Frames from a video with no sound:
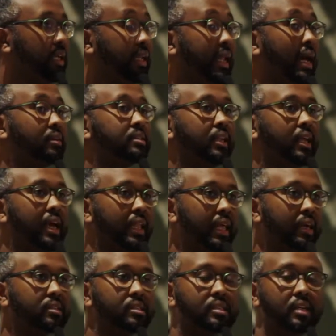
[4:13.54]
And now today, I
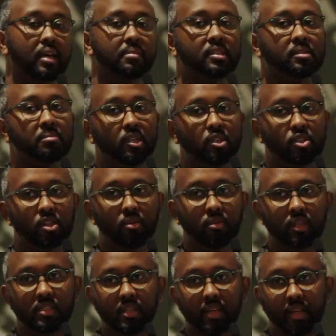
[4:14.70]
like to say I'm as
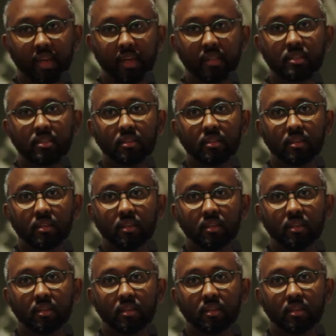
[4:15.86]
Minnesotan as they get.